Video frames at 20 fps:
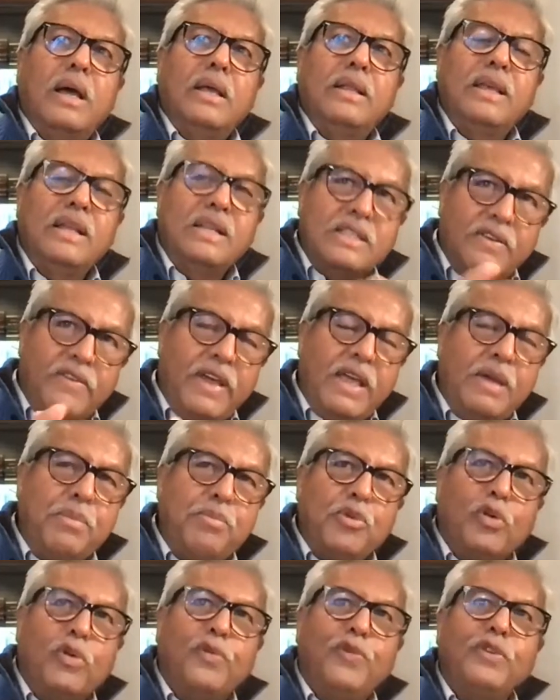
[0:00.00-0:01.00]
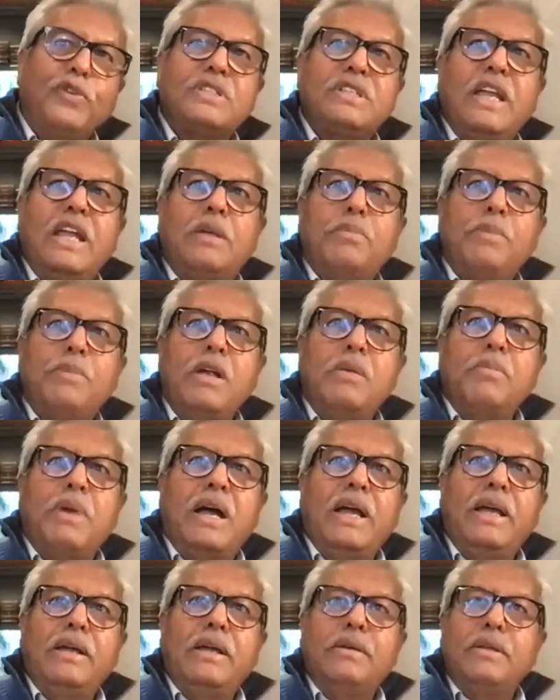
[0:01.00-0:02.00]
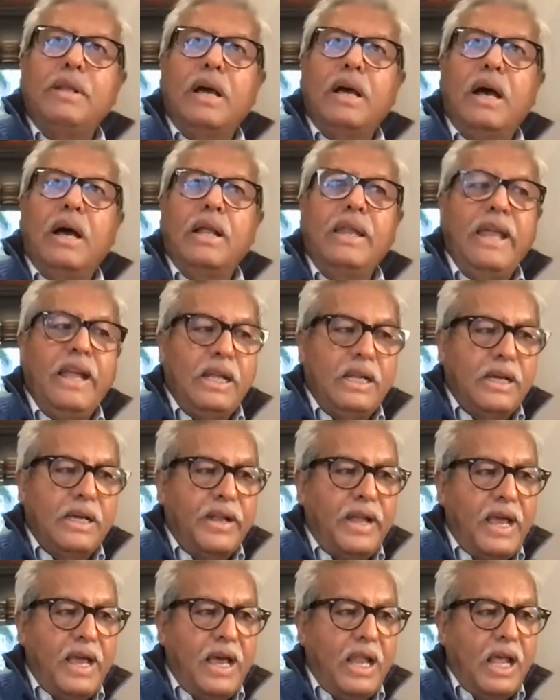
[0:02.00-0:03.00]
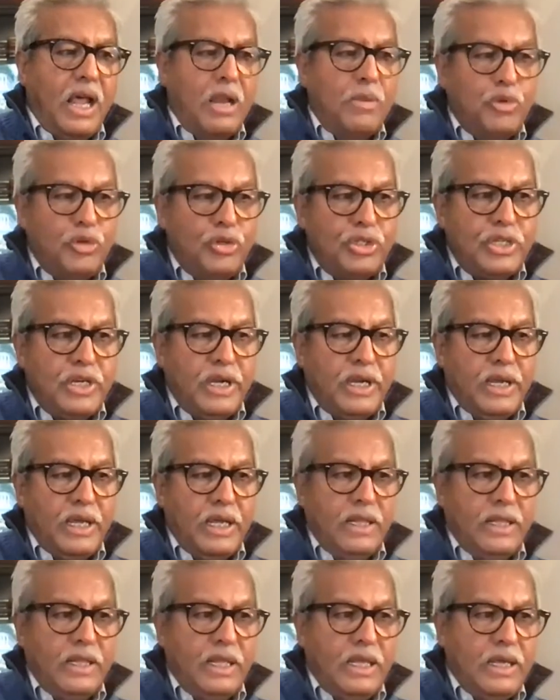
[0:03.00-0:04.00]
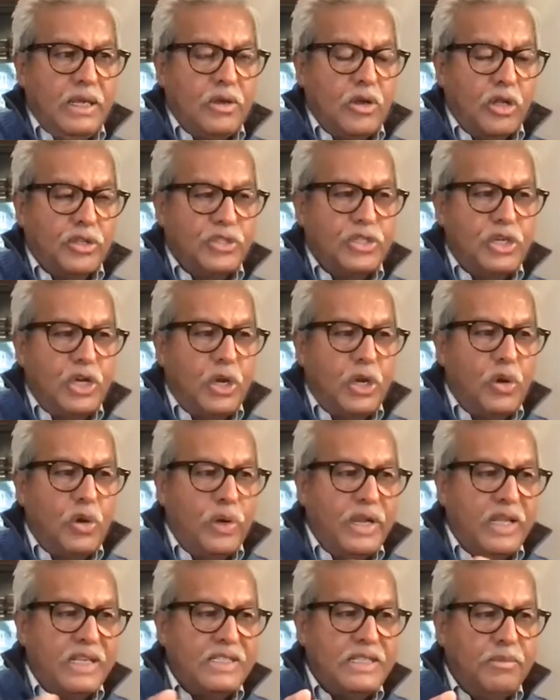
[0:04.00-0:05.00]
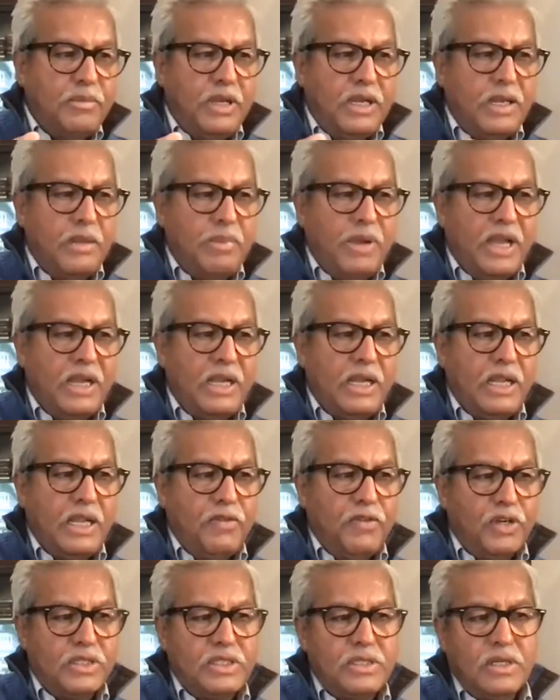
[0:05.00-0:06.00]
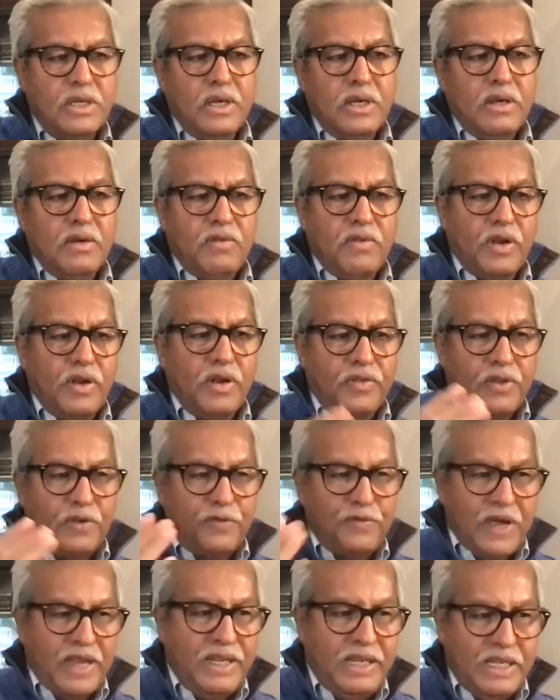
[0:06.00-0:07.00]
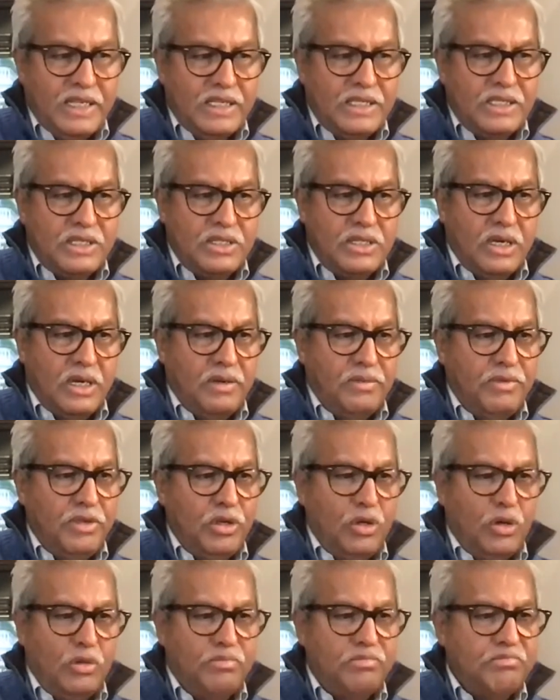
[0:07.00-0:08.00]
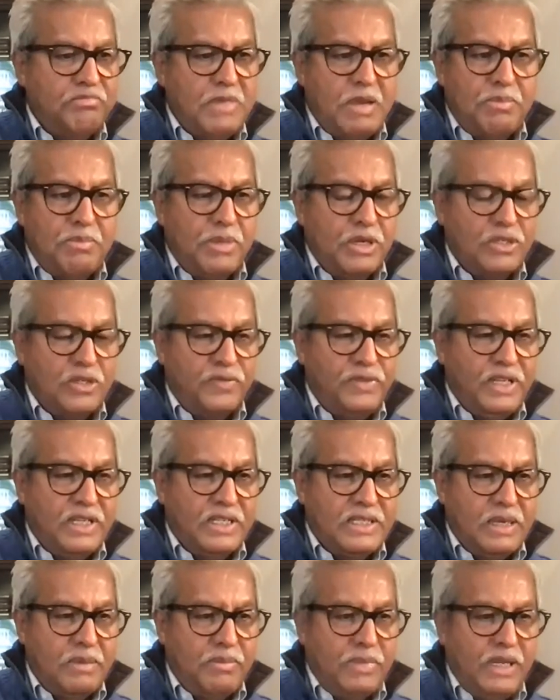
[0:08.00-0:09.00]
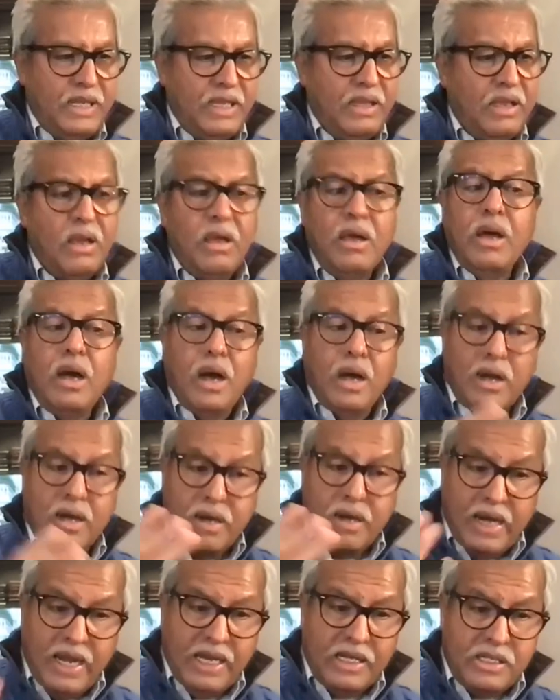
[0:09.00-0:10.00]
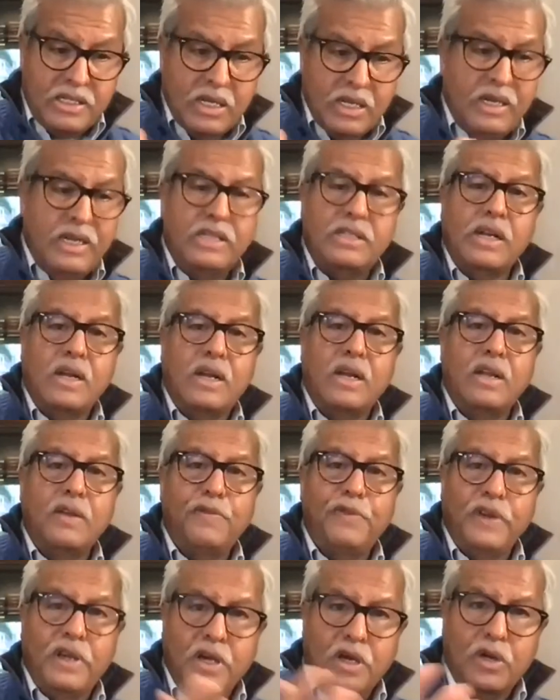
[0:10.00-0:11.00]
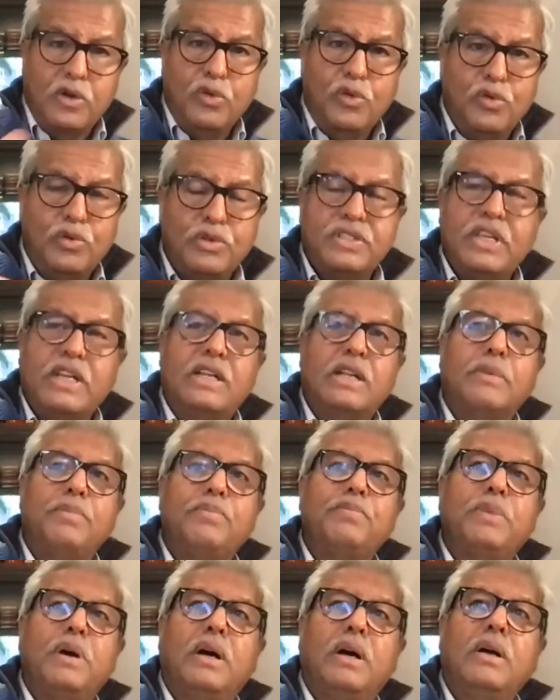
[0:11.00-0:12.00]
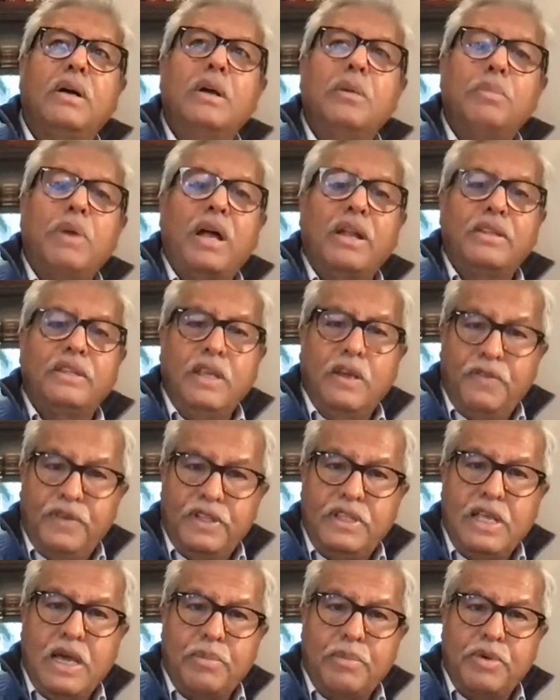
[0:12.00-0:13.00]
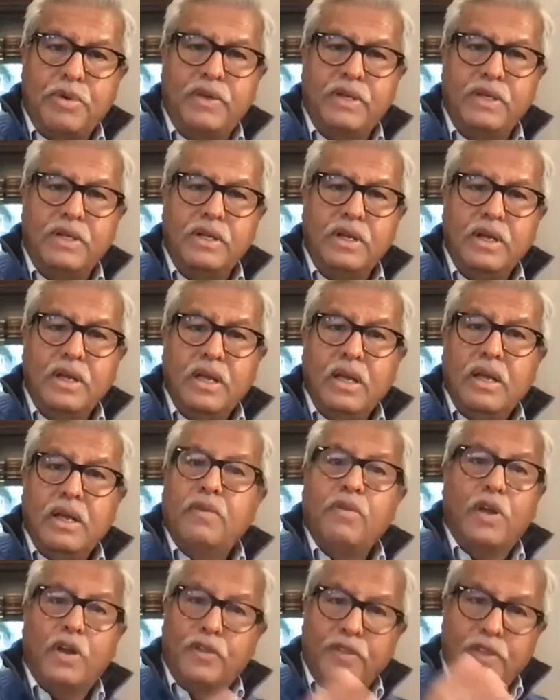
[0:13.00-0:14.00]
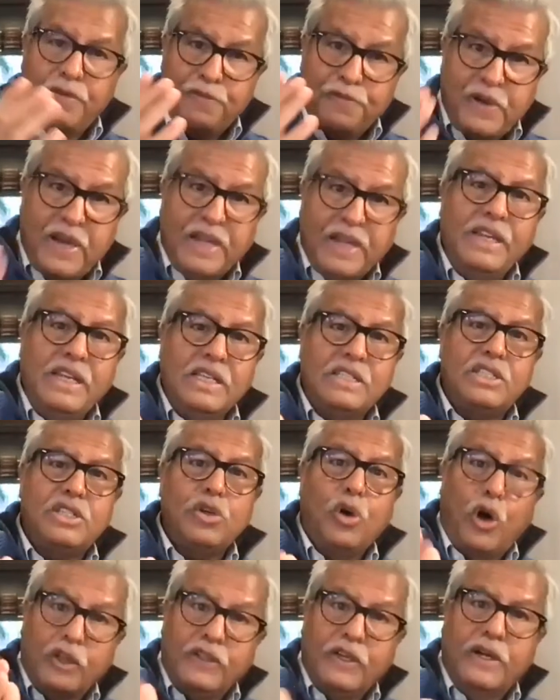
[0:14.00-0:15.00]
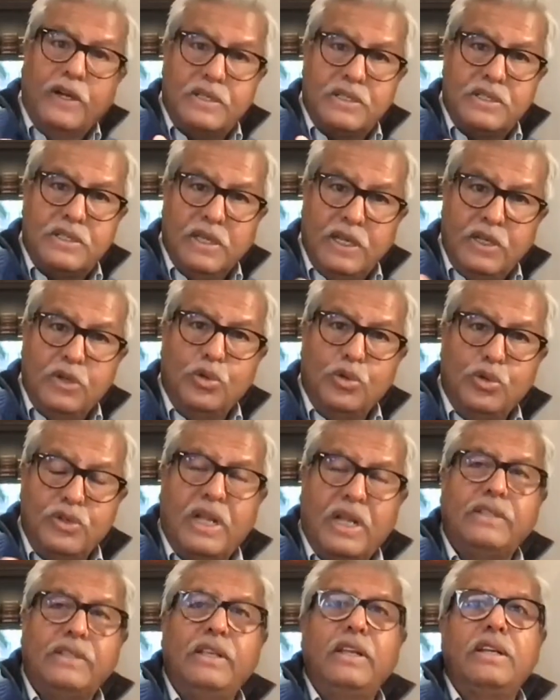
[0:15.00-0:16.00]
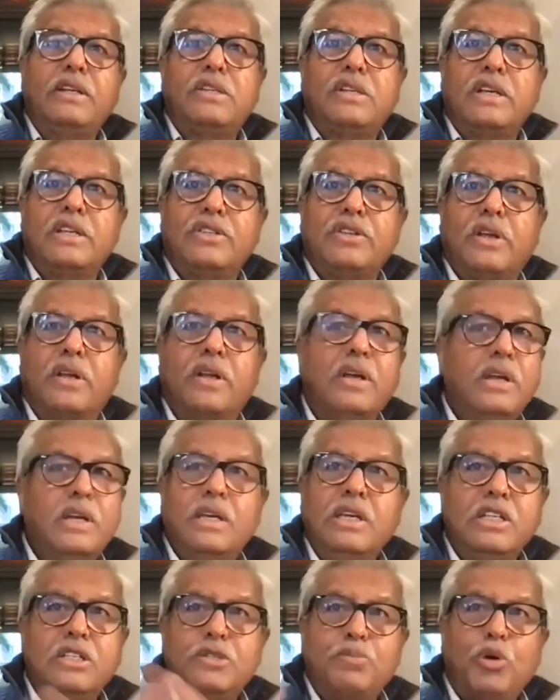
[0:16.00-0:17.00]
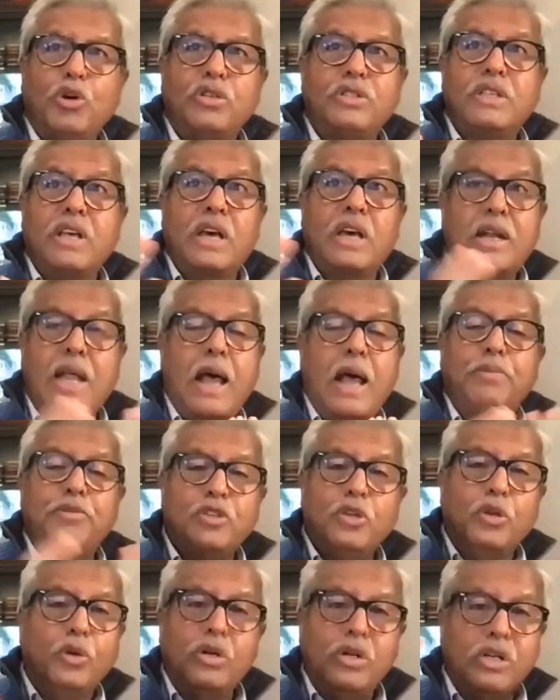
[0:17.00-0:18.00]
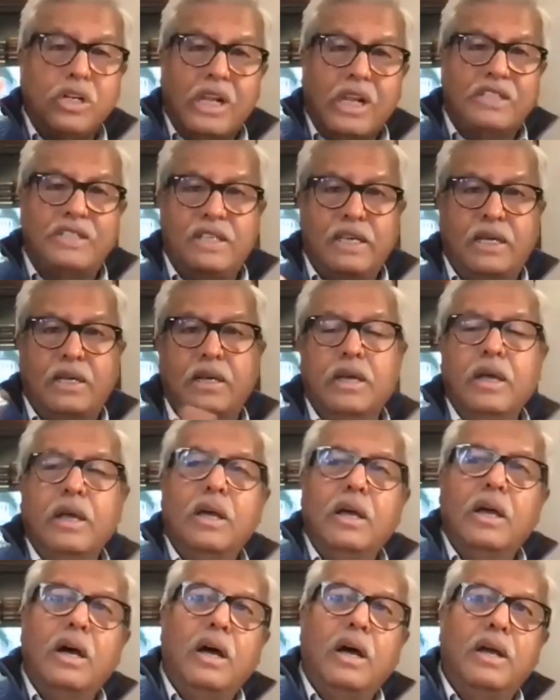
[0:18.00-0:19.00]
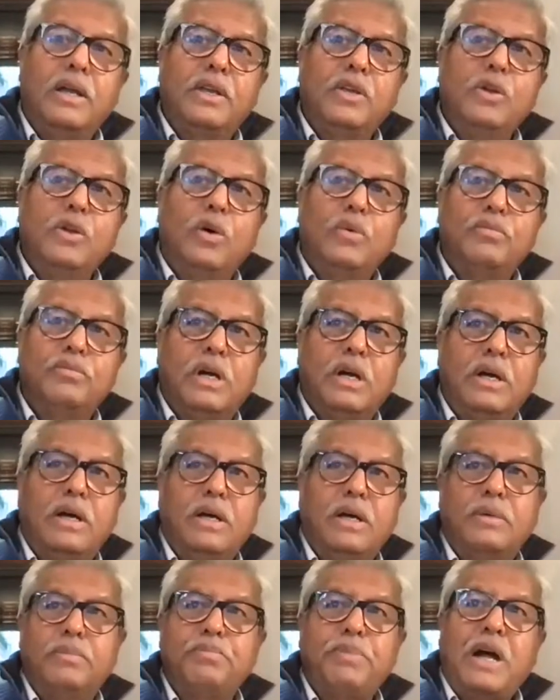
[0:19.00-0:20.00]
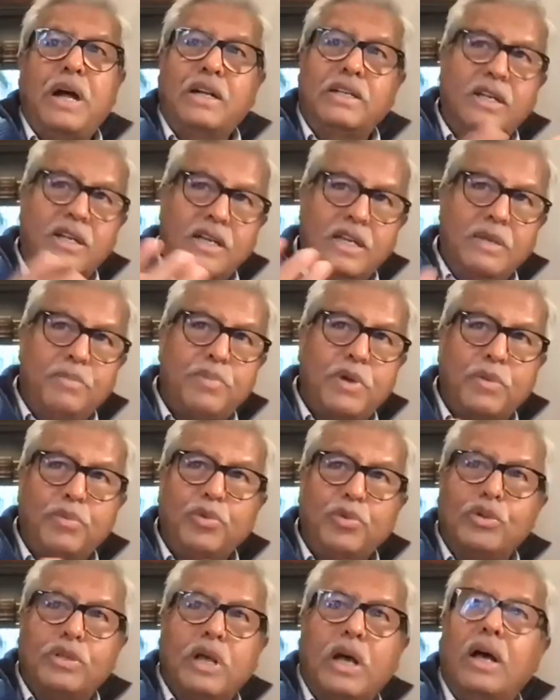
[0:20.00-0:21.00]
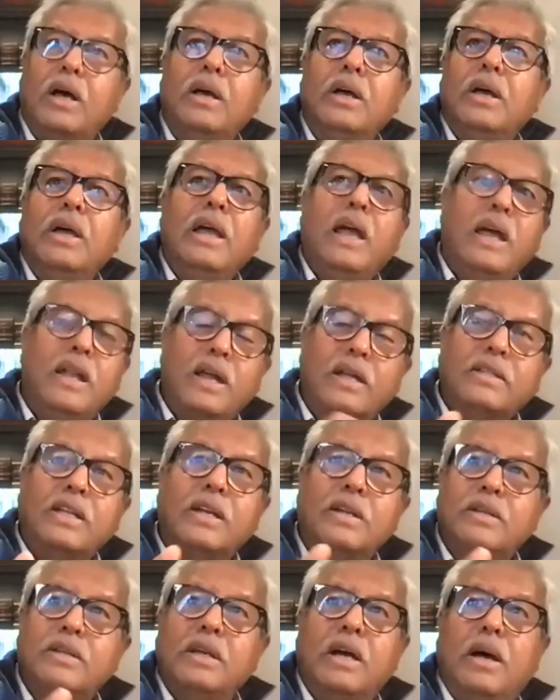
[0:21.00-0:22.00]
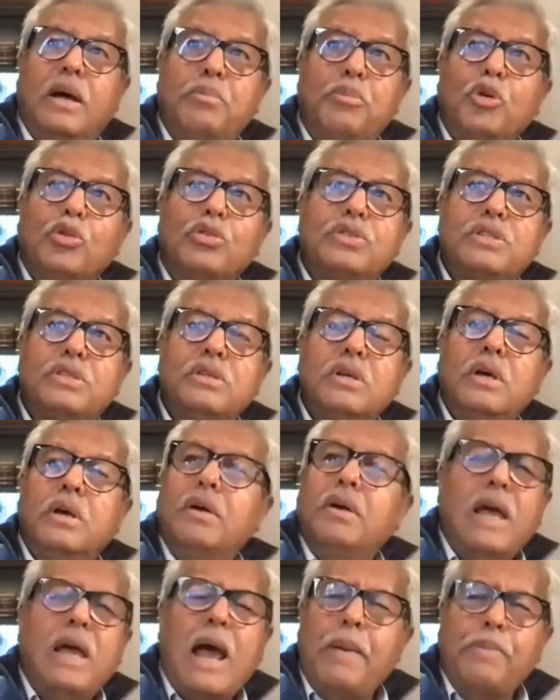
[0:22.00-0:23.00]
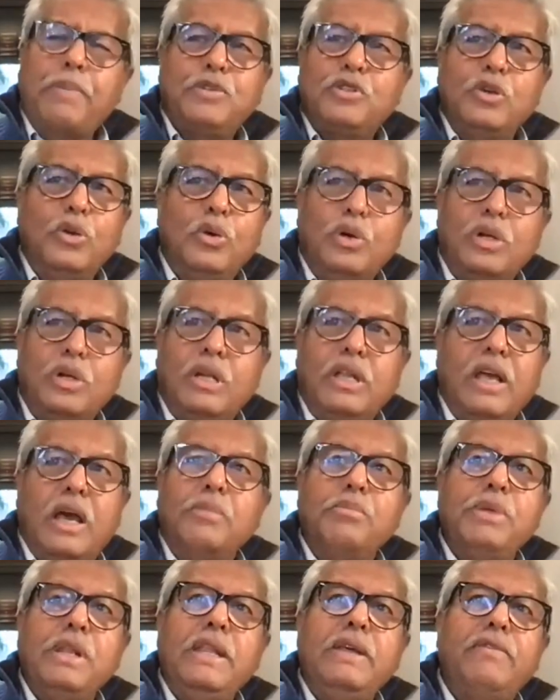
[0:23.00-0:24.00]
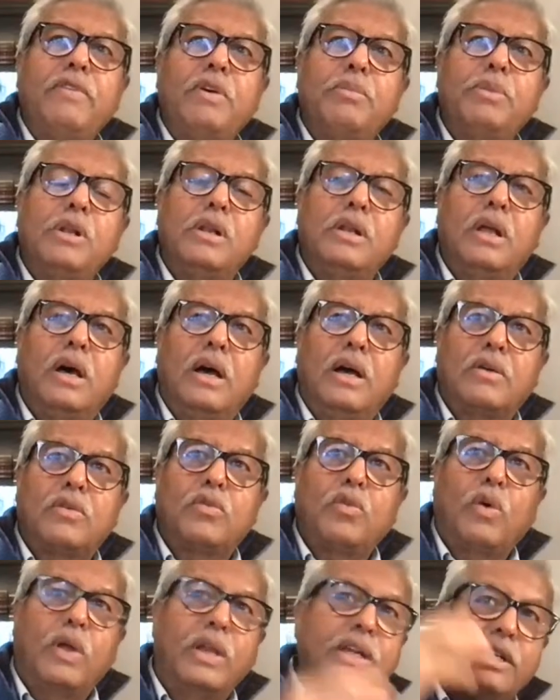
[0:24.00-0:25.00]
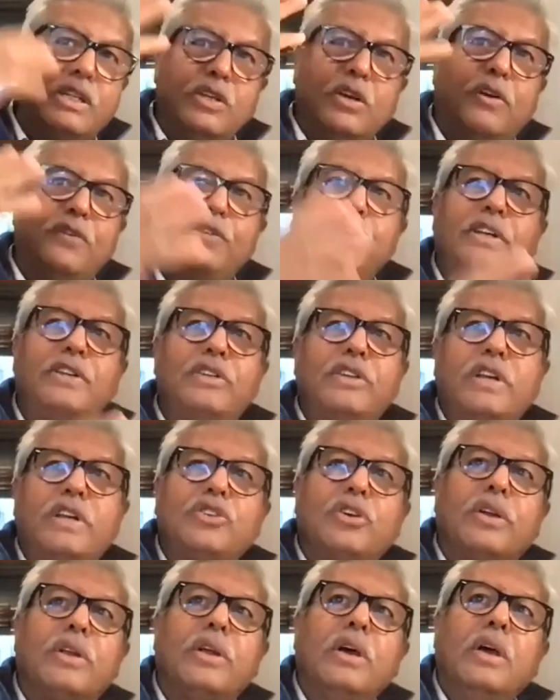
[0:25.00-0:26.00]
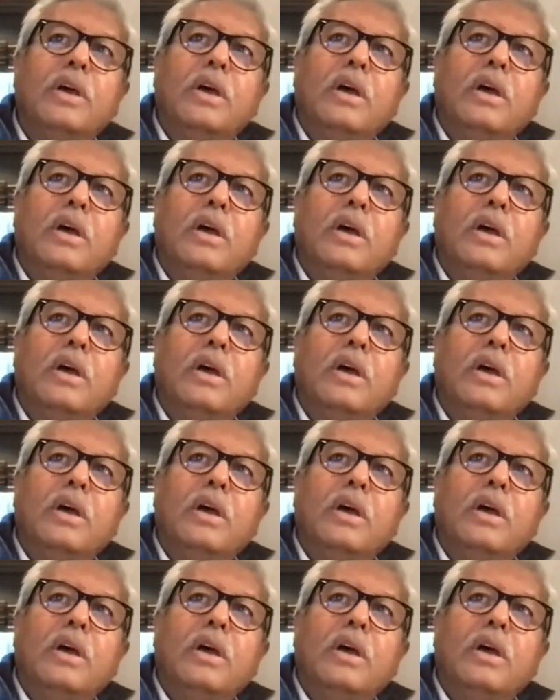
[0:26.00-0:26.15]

There is a very beautiful statement by late Kanhaiyalal Munshi in the Constituent Assembly debate. He was one of the finest members of the Assembly, a great literary figure who set up Bharatiya Vidya Bhavan, one of the finest authors in Gujarati literature. His books are absolute classic, Patanni Prabhuta and other books. Absolutely unbelievable quality of literature.